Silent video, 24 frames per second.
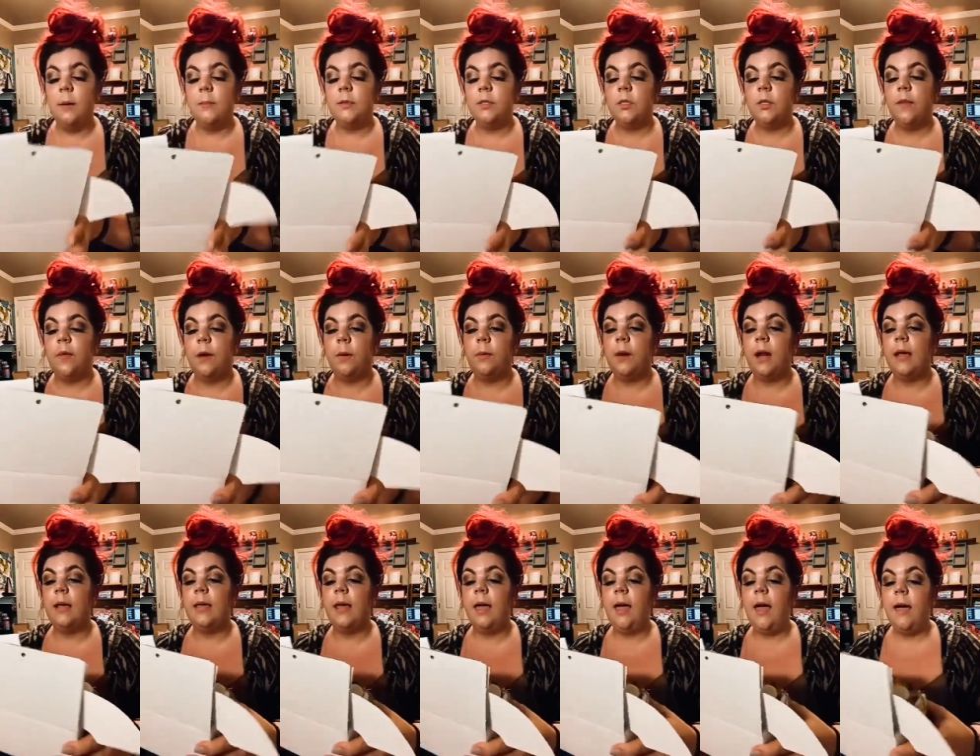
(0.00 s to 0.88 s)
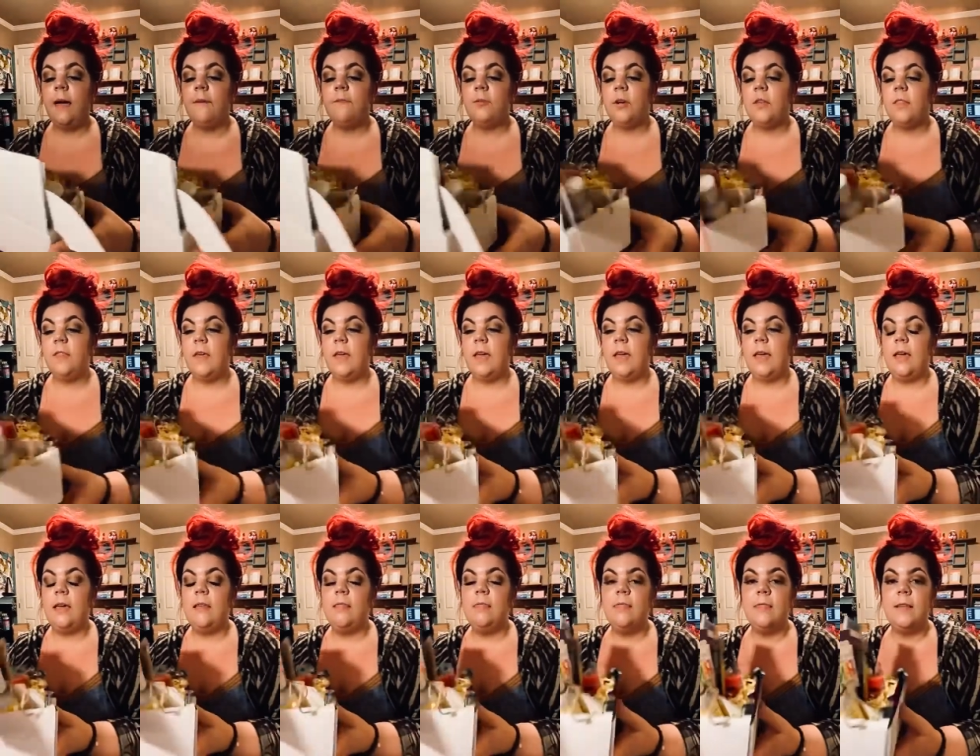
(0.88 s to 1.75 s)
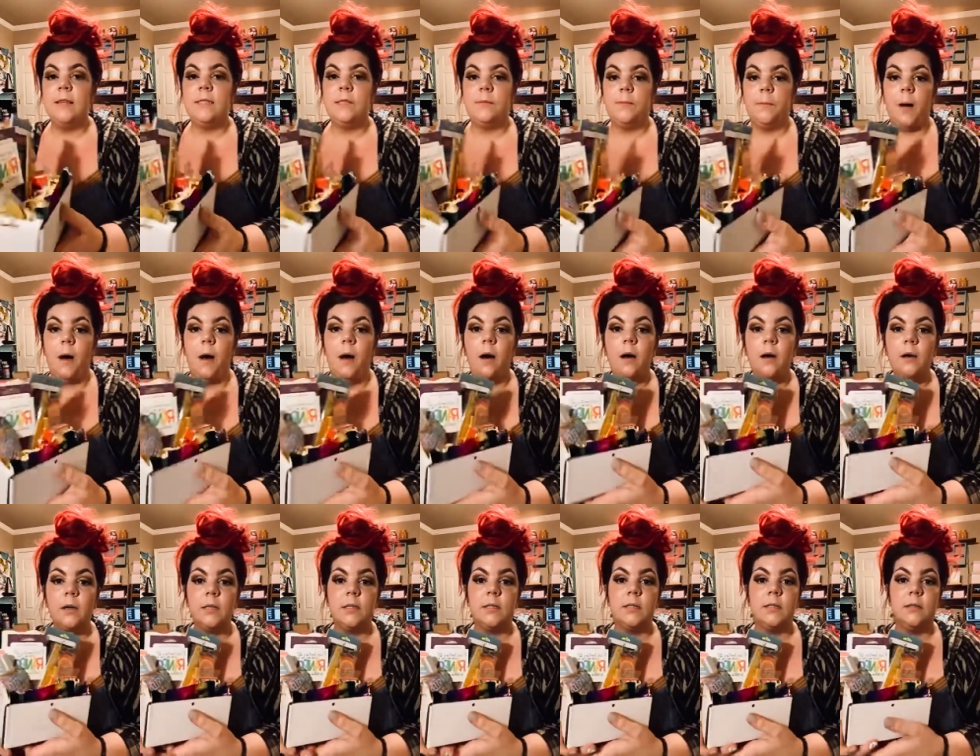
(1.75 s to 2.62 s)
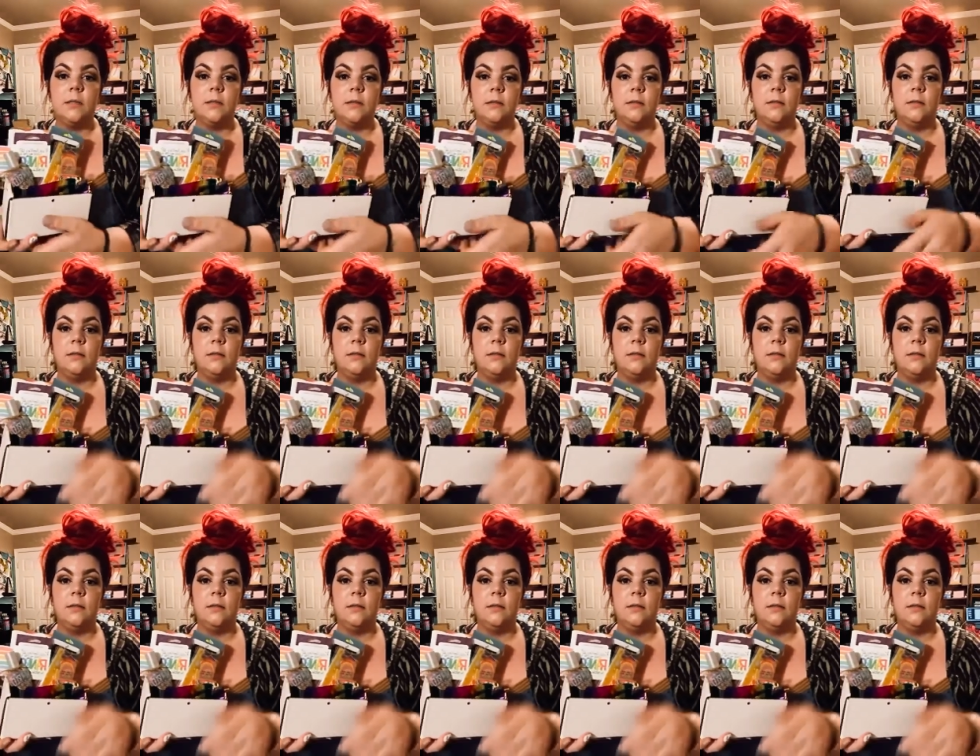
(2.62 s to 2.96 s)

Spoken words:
so that when I get everything in this box